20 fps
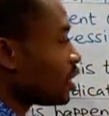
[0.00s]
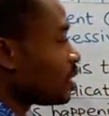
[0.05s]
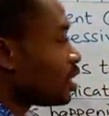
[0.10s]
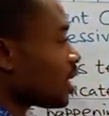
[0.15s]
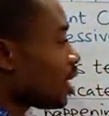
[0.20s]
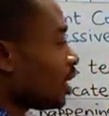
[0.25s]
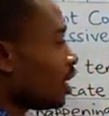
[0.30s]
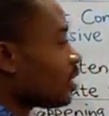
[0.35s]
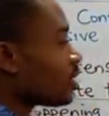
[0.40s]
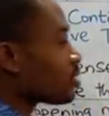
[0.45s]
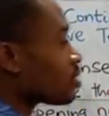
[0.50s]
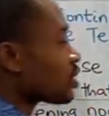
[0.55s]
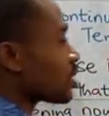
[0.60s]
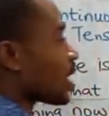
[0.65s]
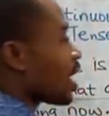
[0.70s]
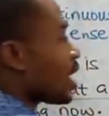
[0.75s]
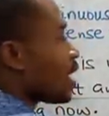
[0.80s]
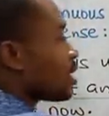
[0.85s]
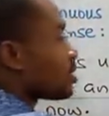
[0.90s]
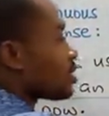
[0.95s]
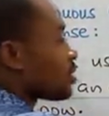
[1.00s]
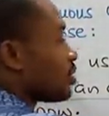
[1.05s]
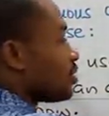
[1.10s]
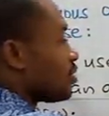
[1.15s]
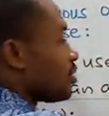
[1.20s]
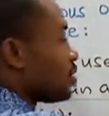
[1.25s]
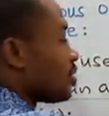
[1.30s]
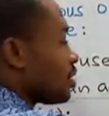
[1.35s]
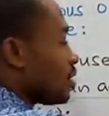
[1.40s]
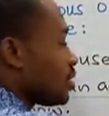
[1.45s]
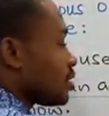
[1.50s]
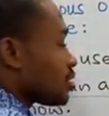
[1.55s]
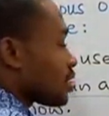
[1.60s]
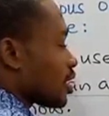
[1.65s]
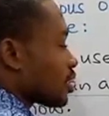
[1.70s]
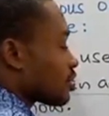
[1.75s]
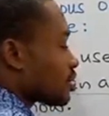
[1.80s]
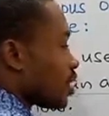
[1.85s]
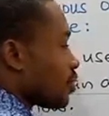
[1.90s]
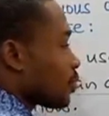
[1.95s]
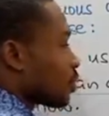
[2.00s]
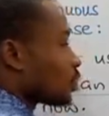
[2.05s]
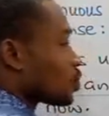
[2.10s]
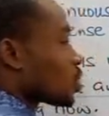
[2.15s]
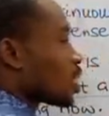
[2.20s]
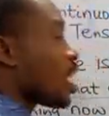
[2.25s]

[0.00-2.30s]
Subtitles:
Now let us look at these examples